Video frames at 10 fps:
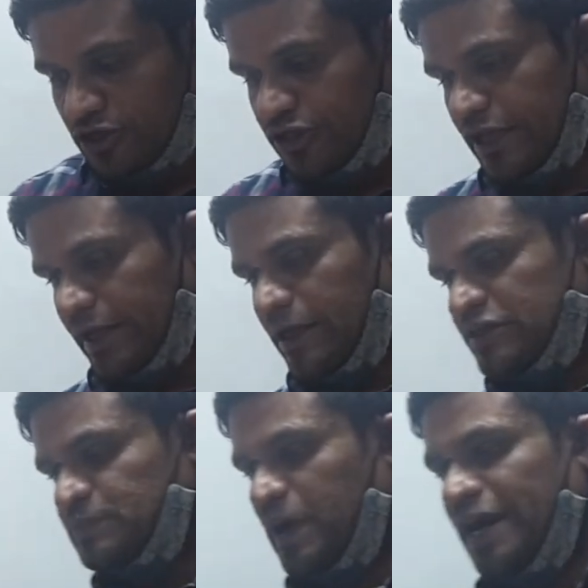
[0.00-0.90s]
the
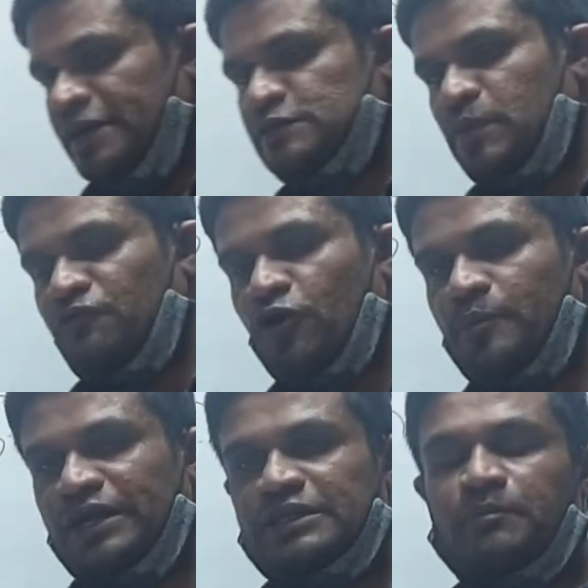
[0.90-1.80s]
sprite is
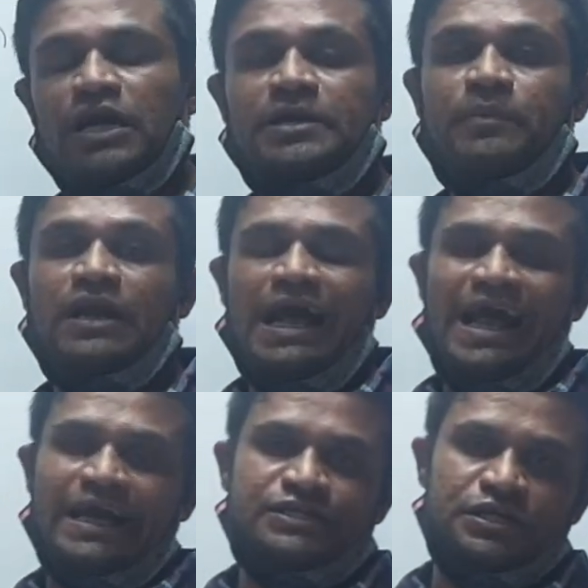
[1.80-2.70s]
performing the multiple
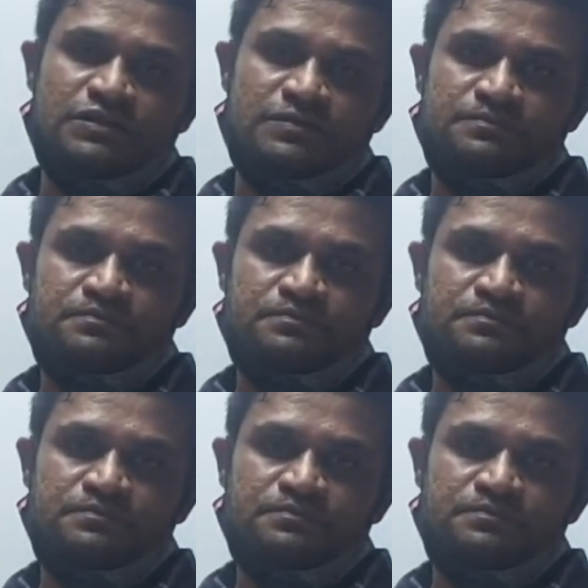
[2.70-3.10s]
actions.